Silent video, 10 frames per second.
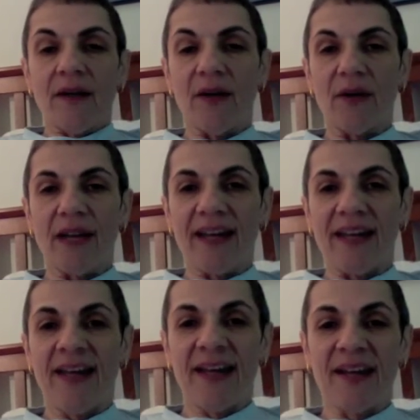
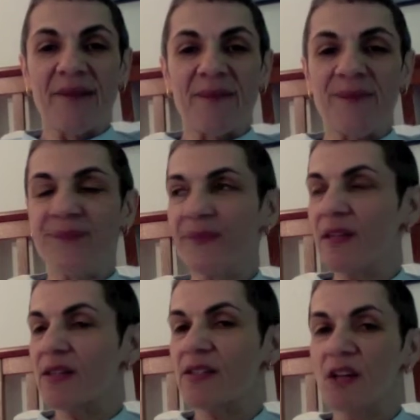Okay,
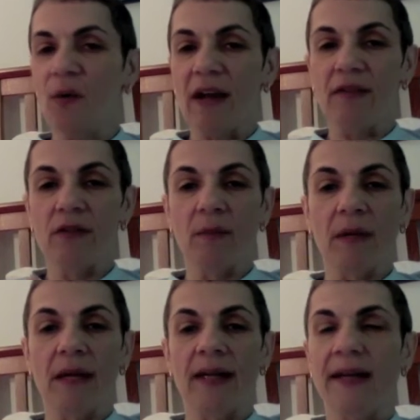so after
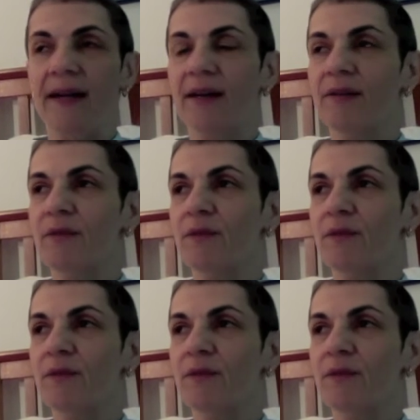my